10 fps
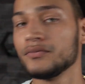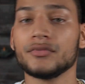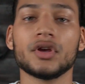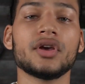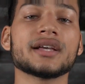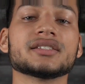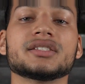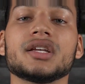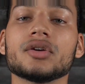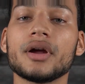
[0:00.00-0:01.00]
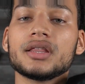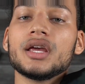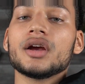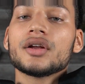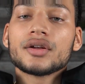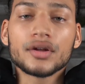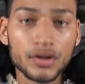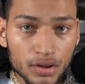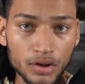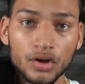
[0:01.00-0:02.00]
There you guys can see it right there.
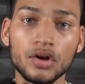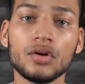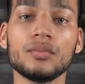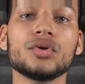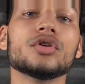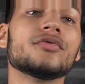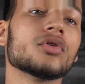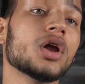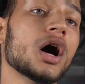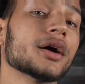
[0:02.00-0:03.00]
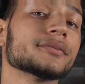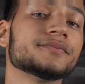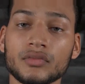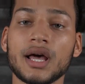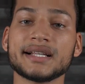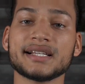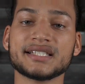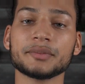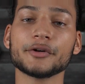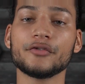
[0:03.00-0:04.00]
Beautiful lock. As I
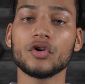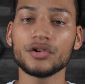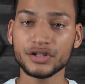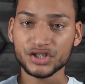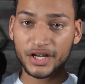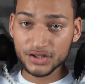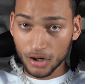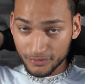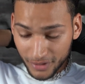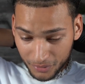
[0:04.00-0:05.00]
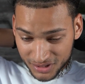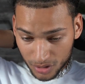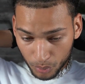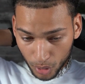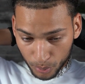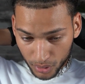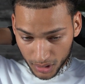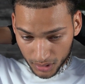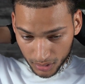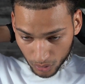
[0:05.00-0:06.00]
said before, these chains are very simple to put
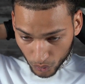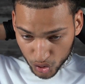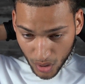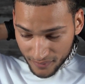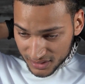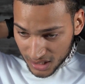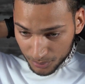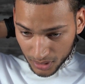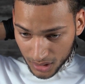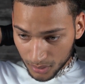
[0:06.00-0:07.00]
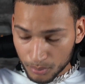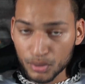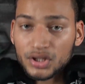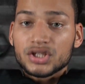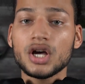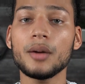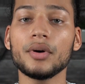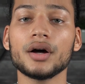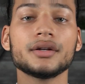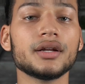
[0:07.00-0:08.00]
in. Once you have it slipped in, put the top
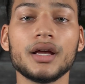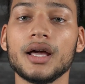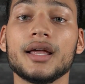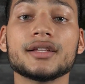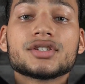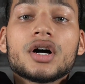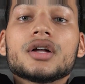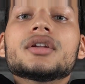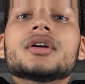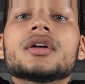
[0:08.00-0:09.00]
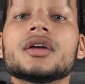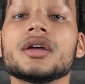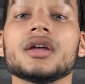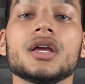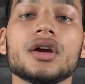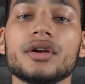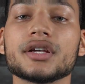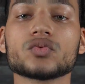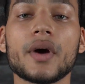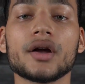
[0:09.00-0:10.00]
on and it's on. Here it
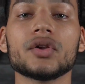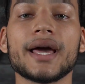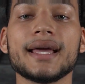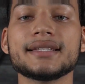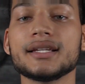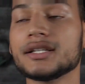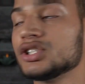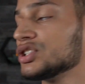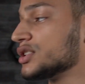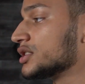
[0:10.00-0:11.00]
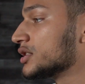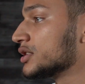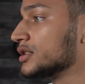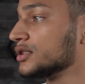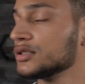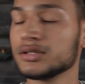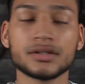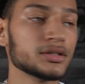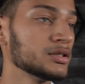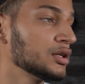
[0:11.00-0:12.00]
is, white gold at 18 inches.
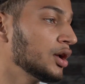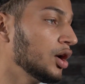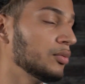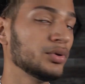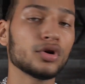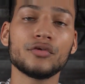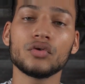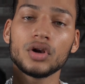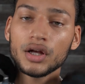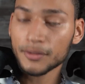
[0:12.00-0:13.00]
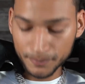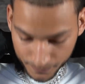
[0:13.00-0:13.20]
A beautiful look.